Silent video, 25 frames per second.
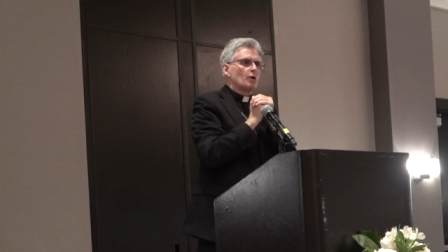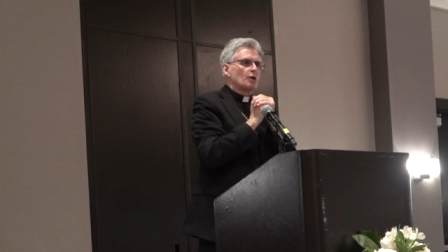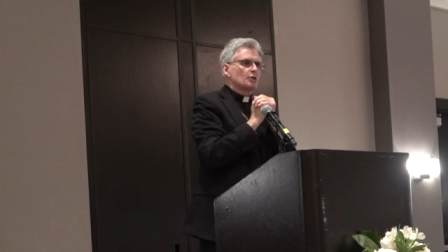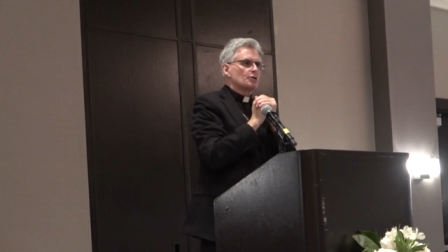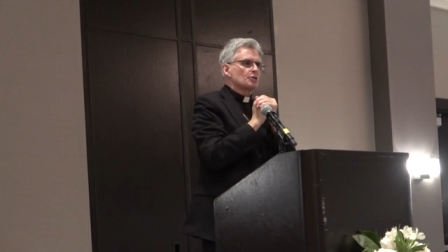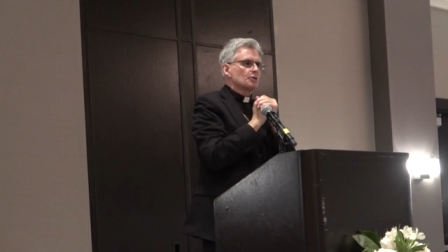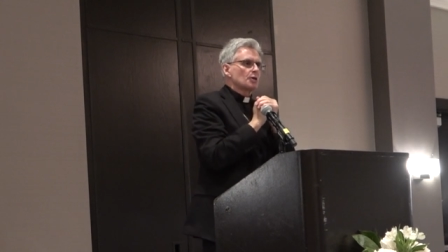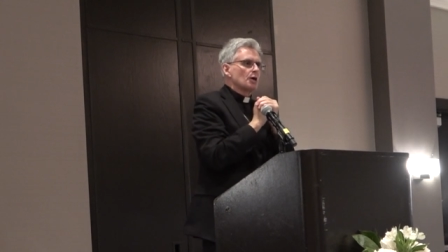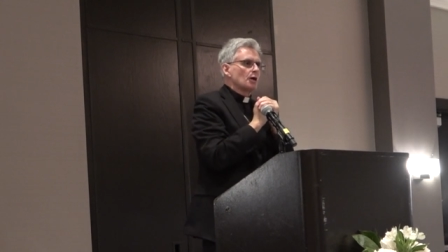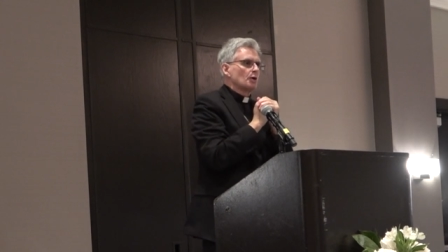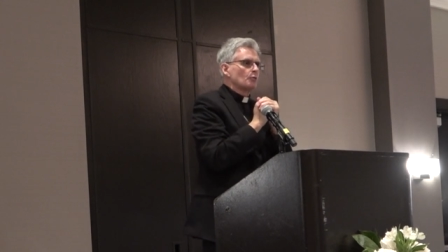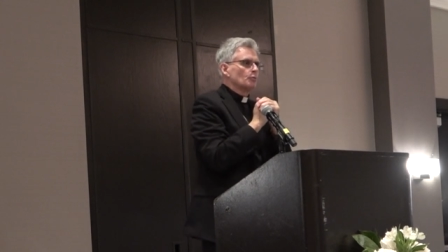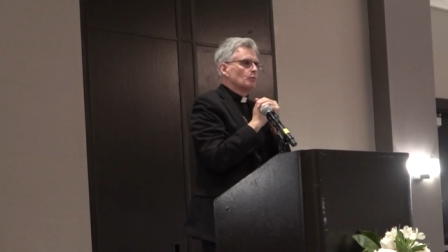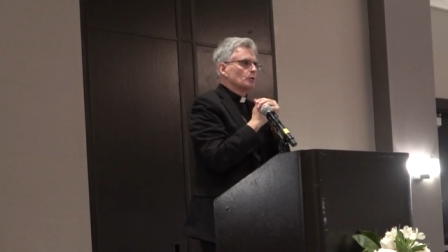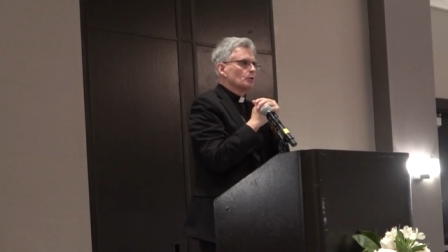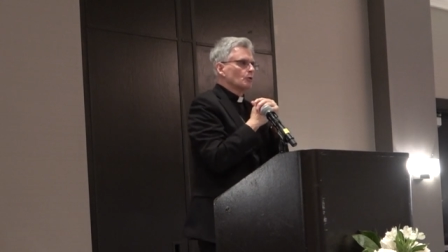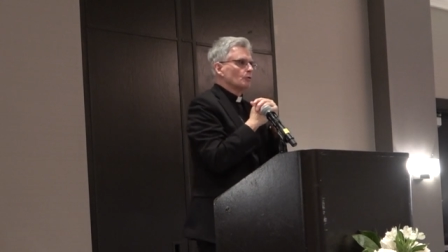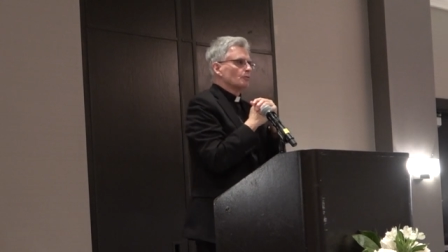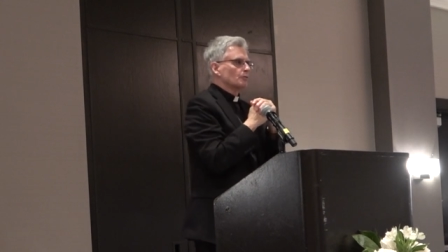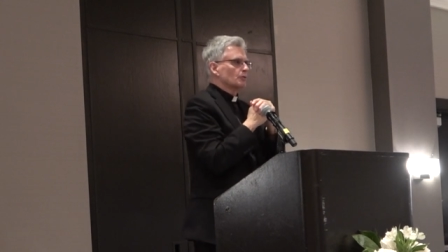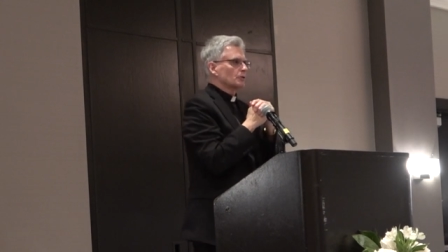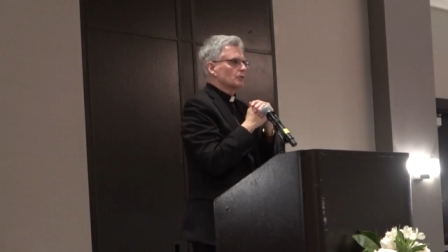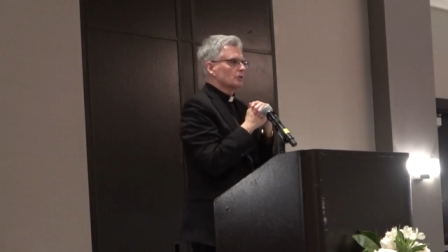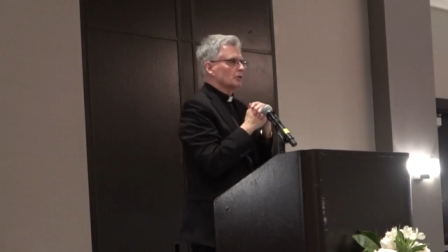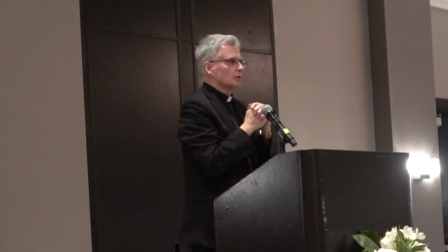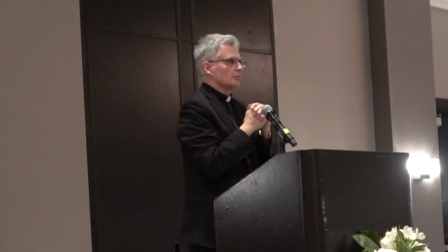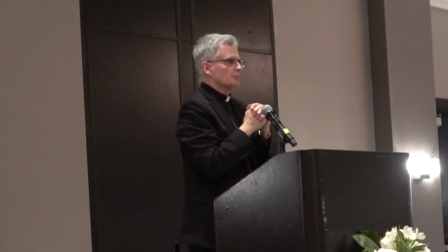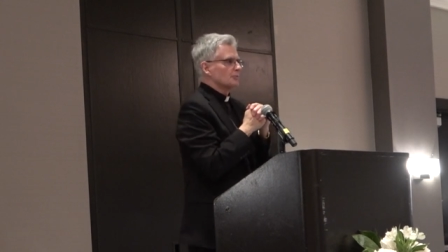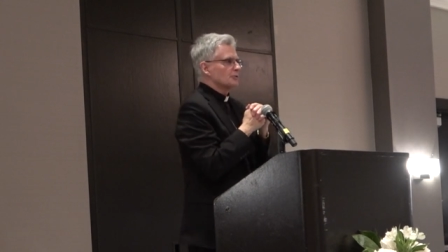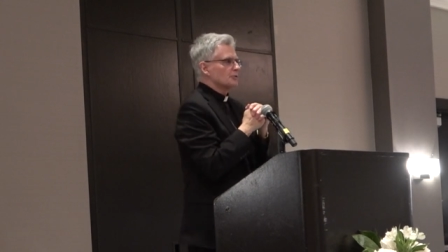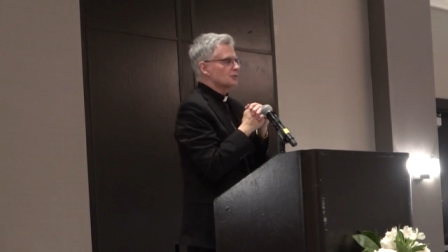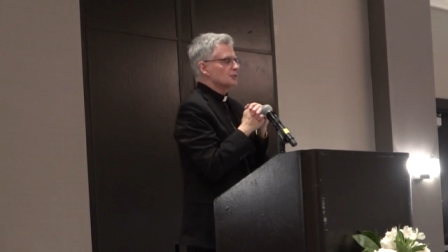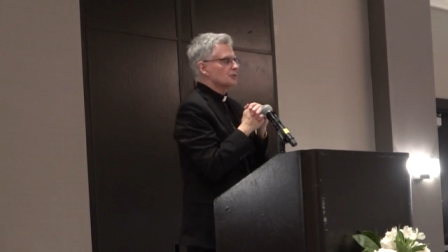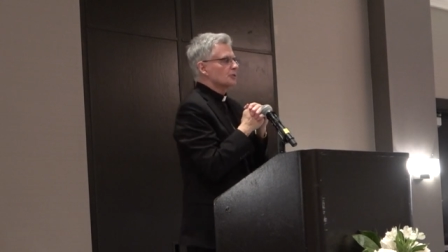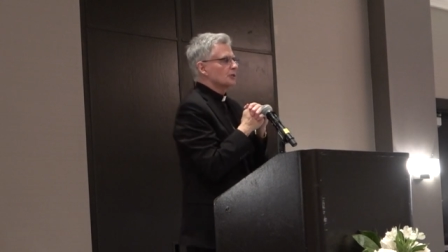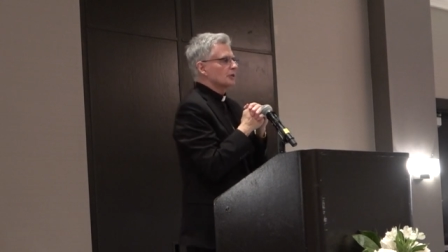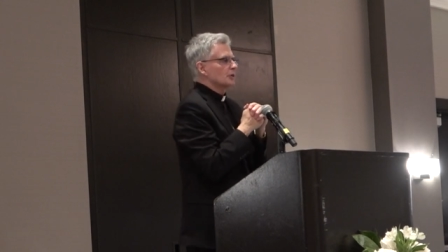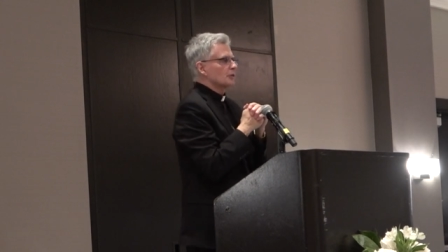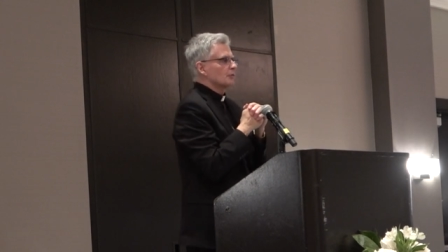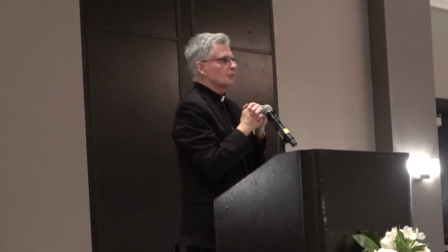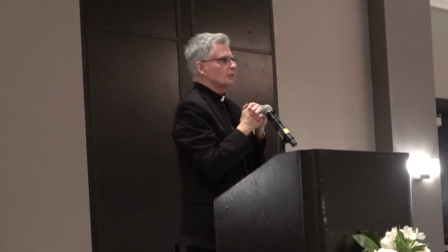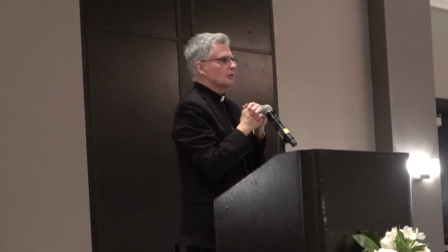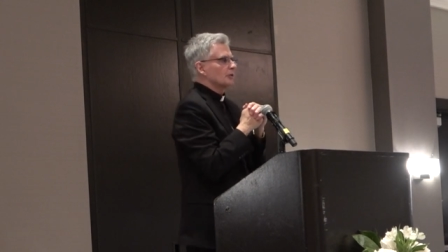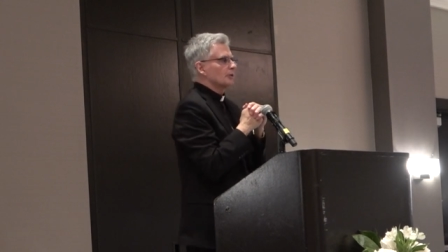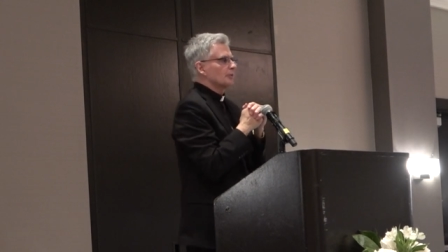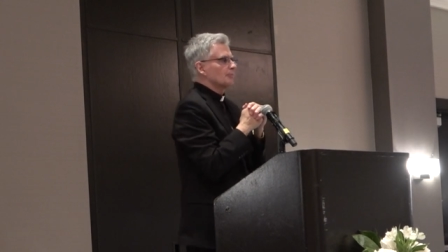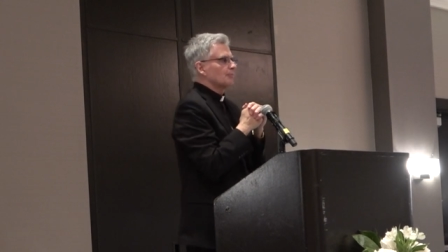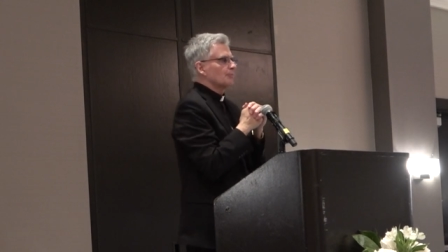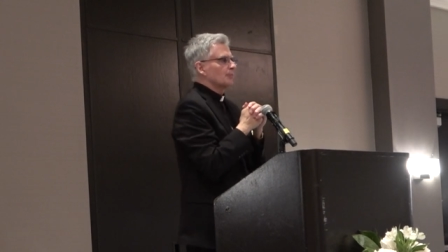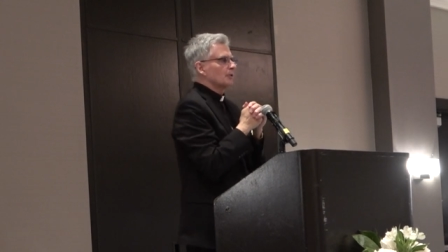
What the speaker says: watch out, will overcome the sacred.